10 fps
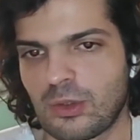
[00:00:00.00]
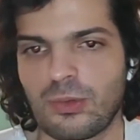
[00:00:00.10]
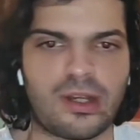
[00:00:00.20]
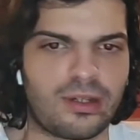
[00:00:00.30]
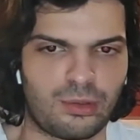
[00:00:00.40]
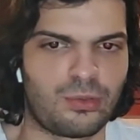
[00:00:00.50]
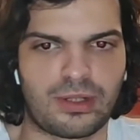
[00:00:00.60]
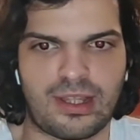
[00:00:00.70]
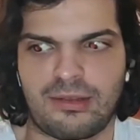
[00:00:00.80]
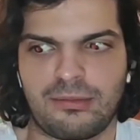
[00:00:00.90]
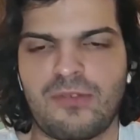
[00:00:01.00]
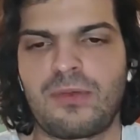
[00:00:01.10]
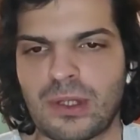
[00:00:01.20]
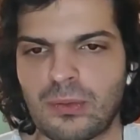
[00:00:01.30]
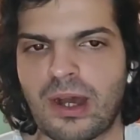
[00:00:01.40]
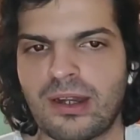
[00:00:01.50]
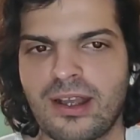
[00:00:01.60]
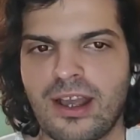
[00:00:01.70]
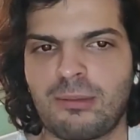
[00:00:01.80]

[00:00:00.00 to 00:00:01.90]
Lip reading: you were like the weird one.